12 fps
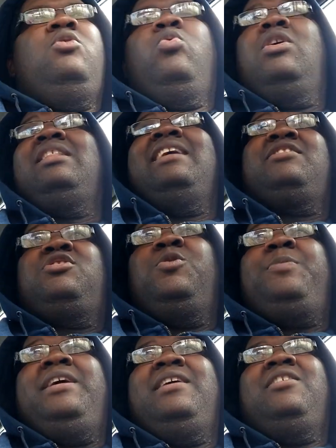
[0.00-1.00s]
we're like
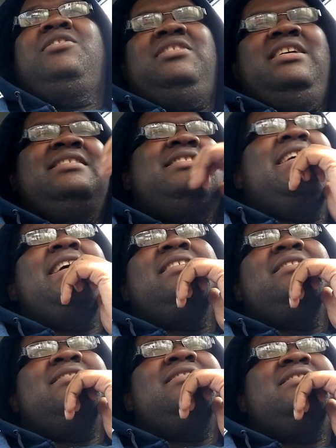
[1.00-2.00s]
superheroes, and it's like,
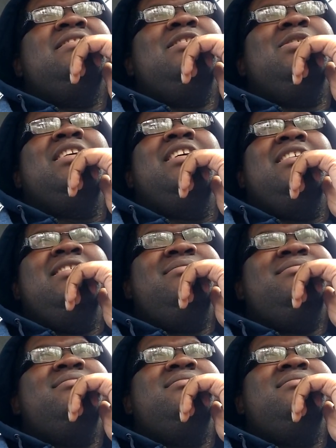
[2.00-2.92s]
okay,